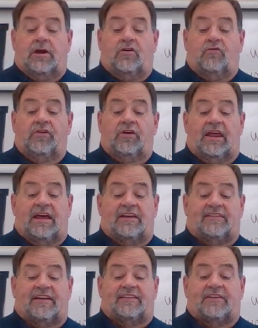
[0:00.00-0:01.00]
I
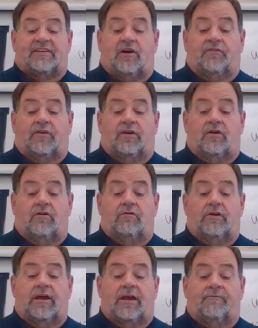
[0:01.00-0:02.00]
realize that's an awful
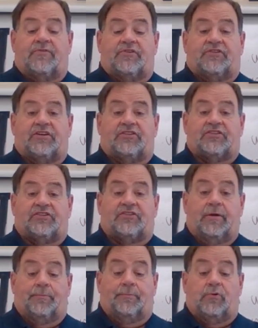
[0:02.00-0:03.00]
long name for such a
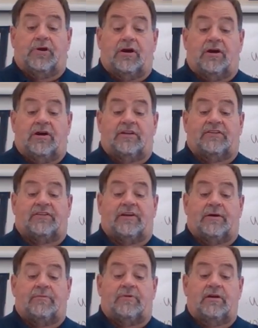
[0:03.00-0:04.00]
simple
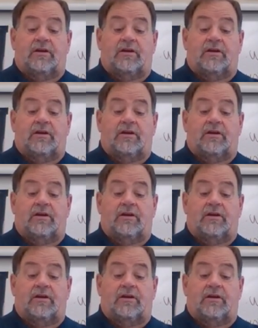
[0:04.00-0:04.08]
concept.